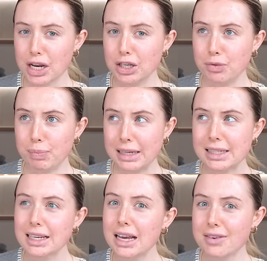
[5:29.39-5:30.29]
and you
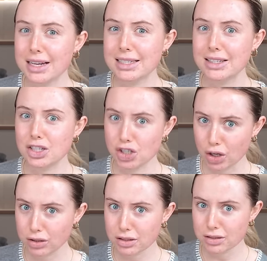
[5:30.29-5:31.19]
basically have access to
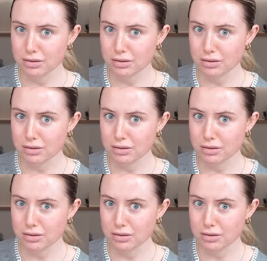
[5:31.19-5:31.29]
salt.